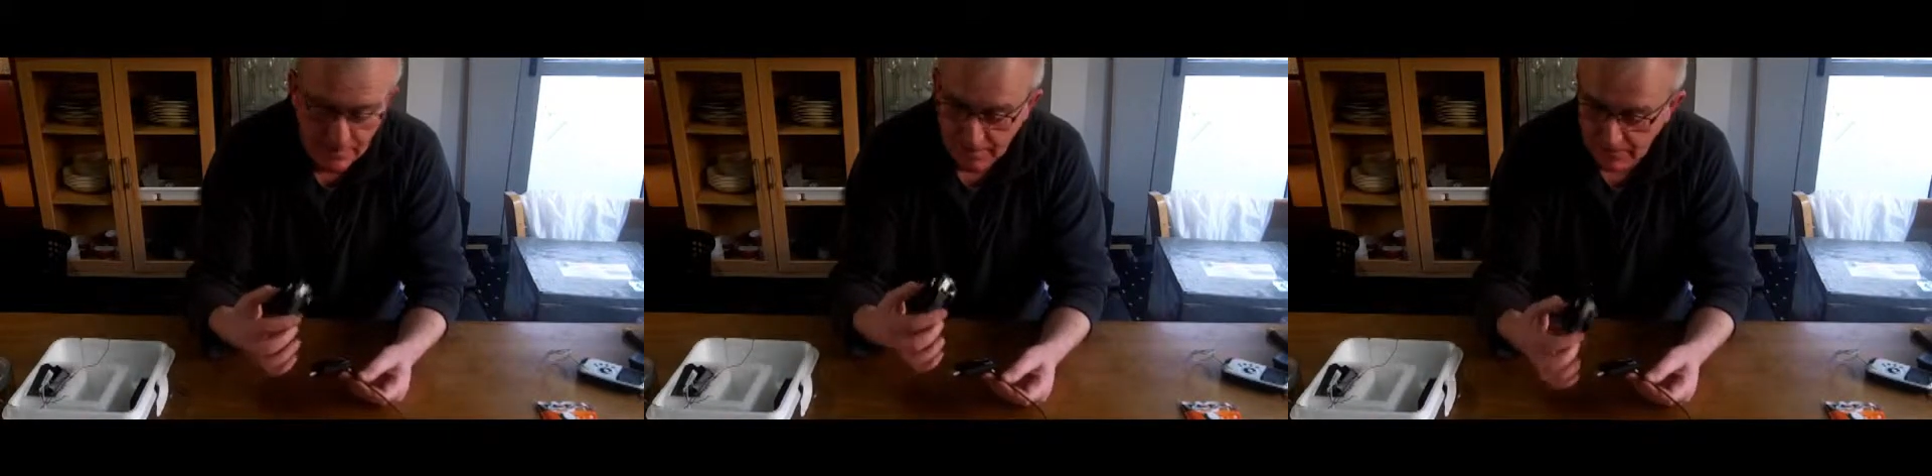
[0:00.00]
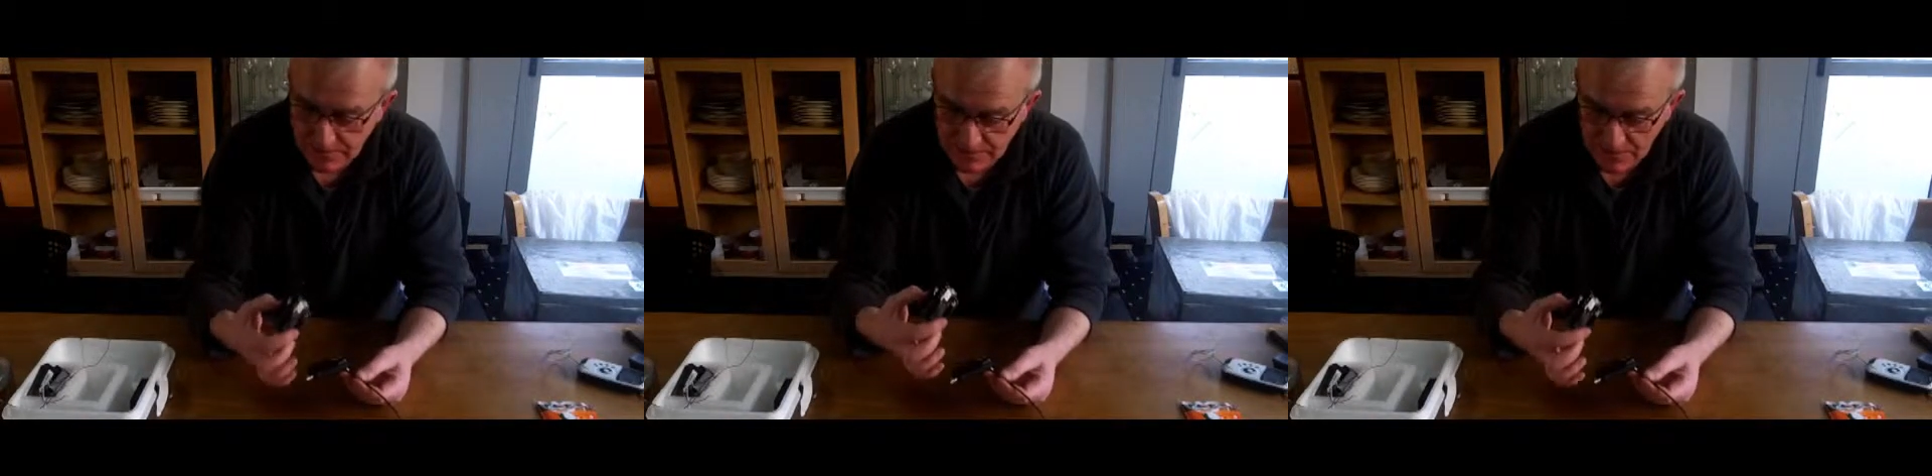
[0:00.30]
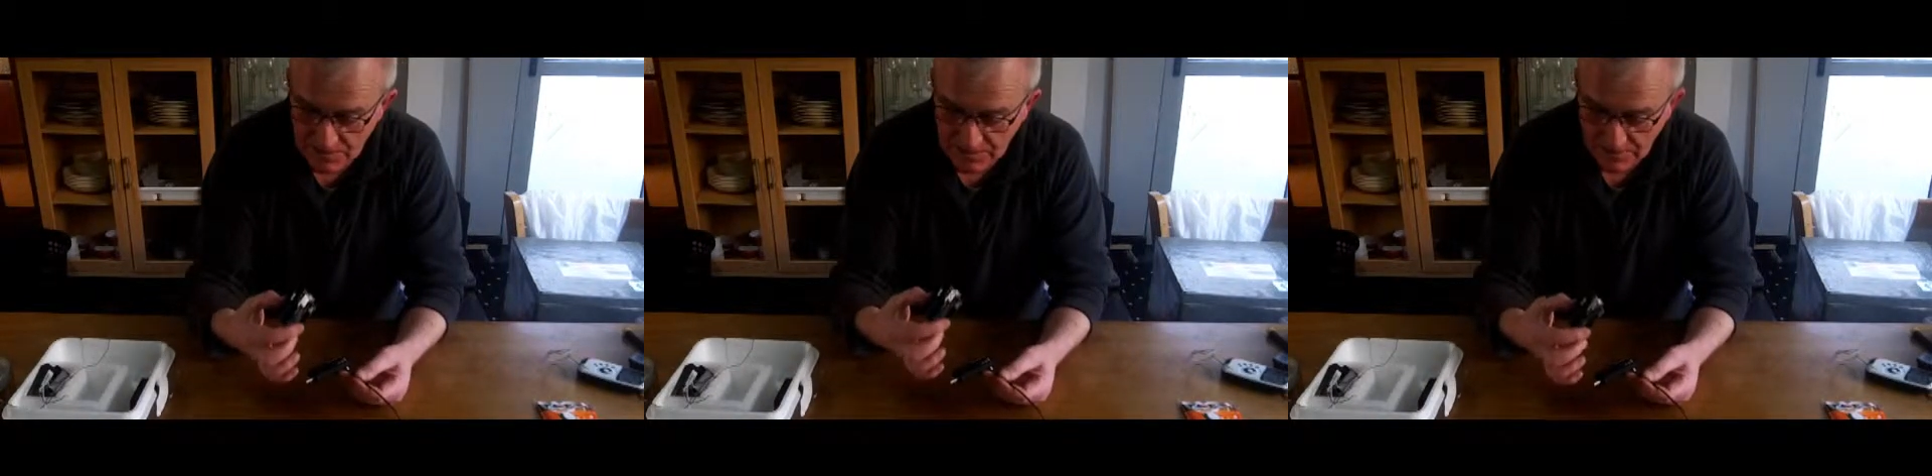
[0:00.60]
I'm just
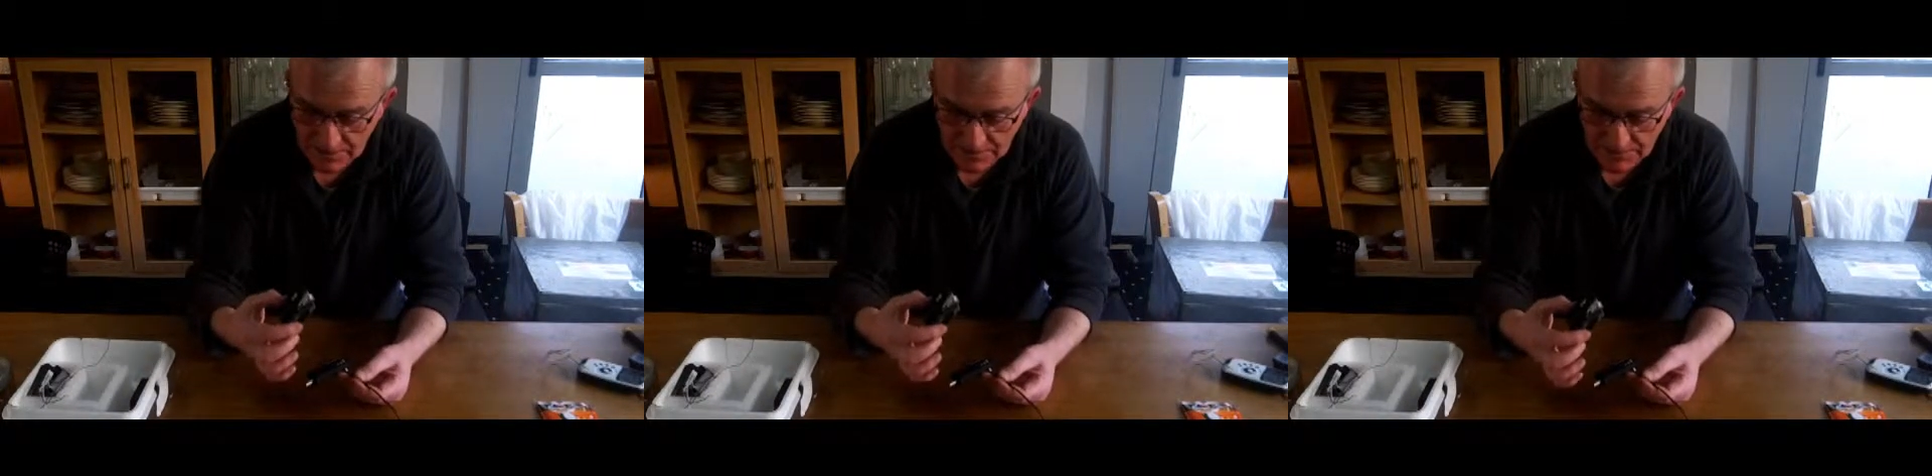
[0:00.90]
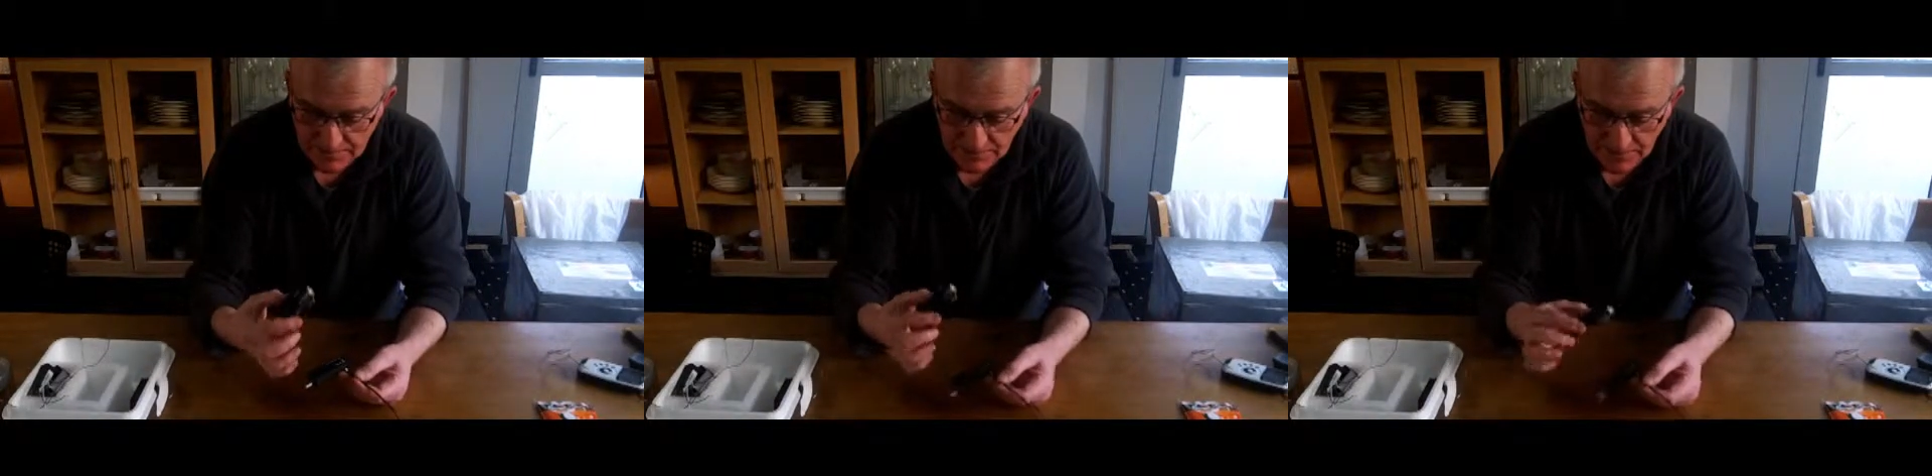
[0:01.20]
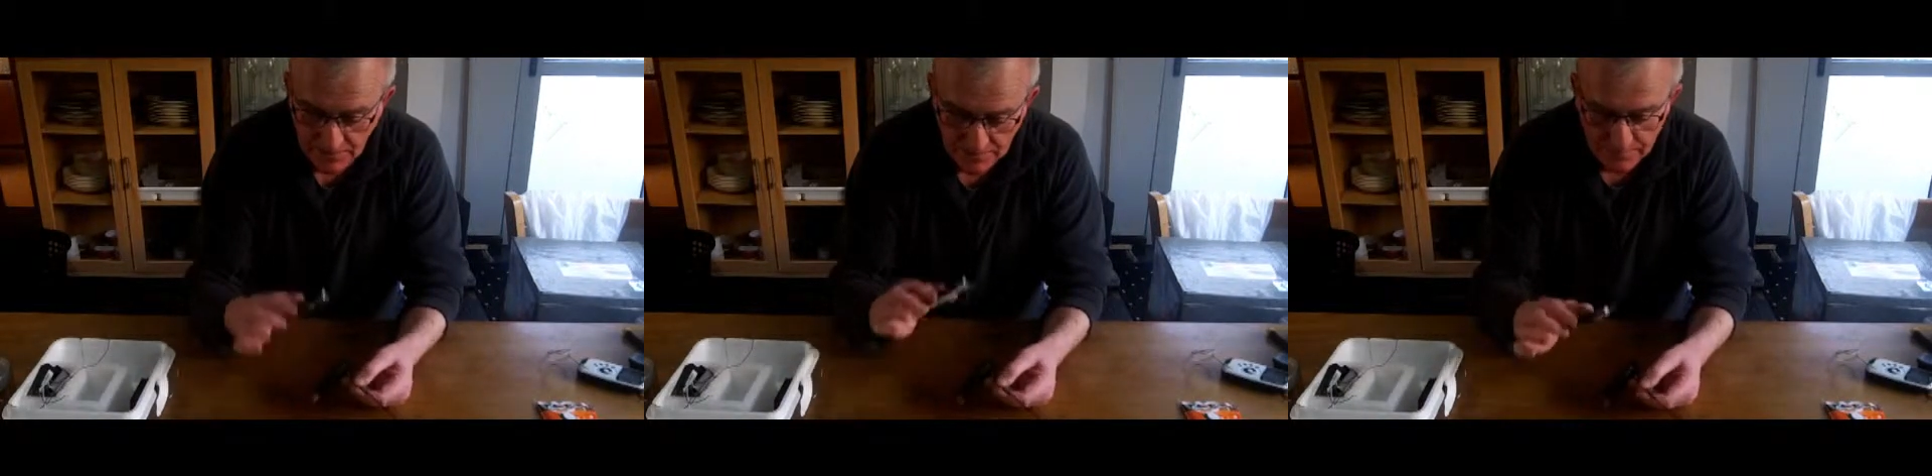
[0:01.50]
learning about them, but
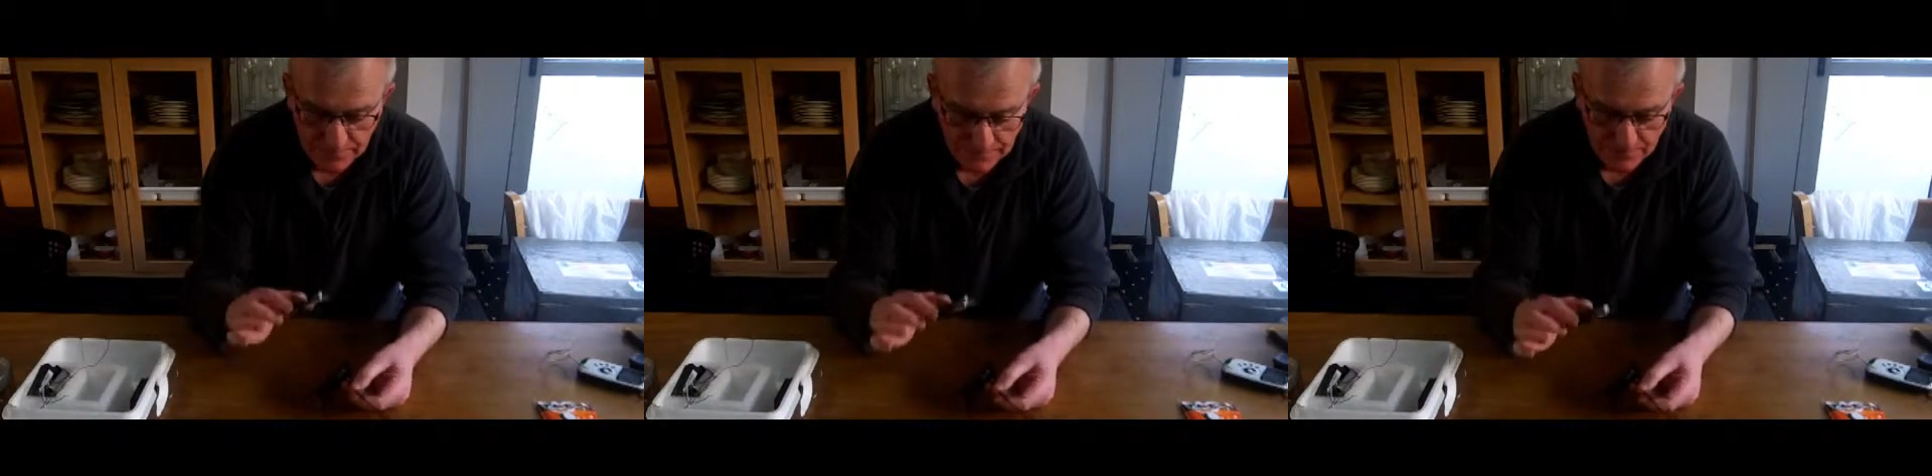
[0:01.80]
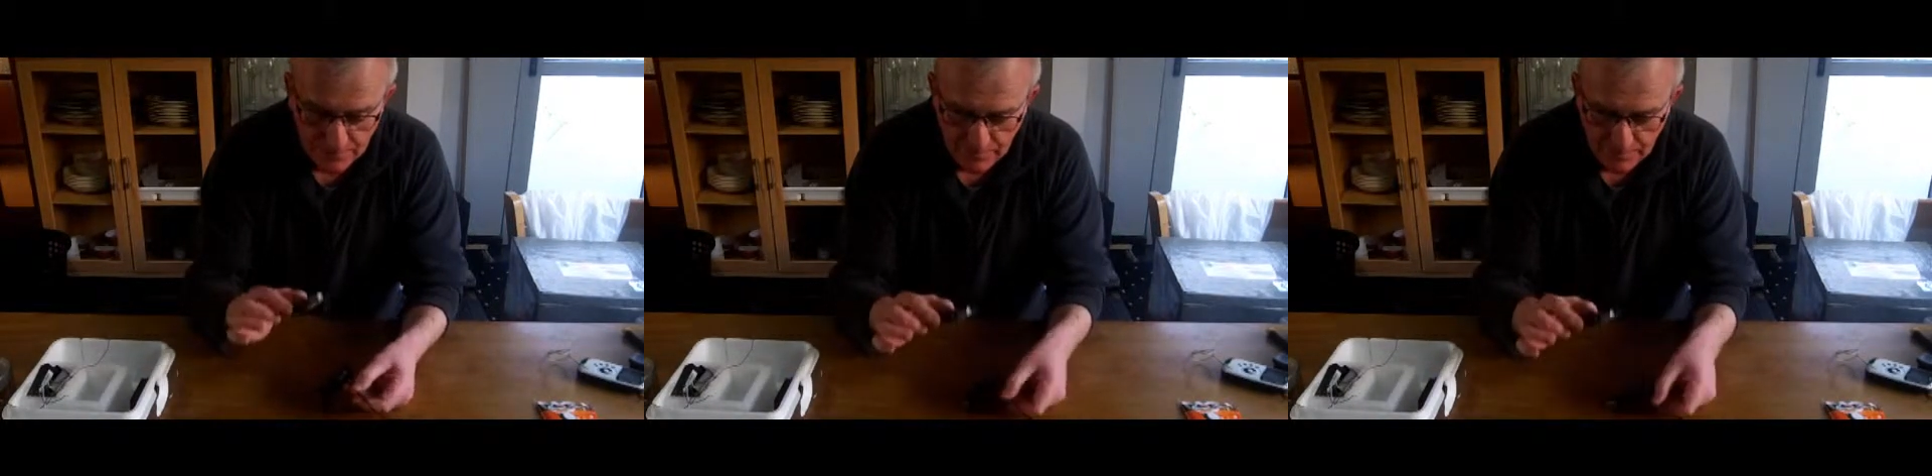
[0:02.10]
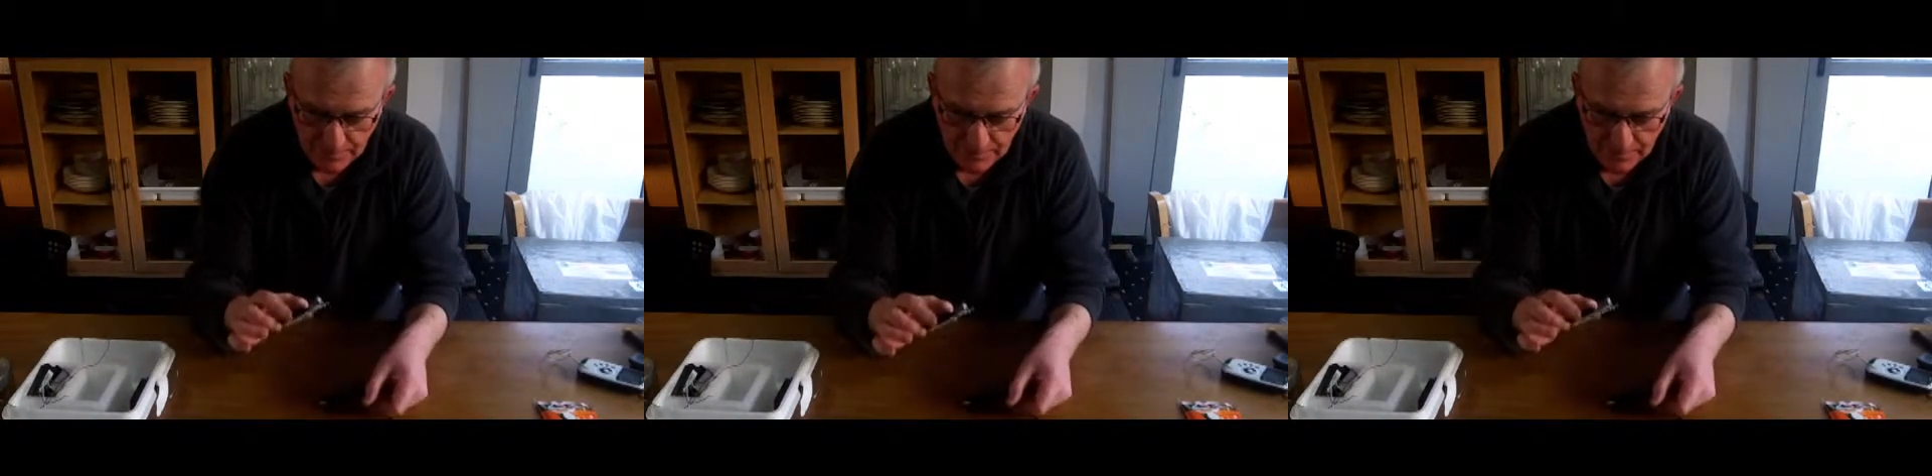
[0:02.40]
hopefully this will be my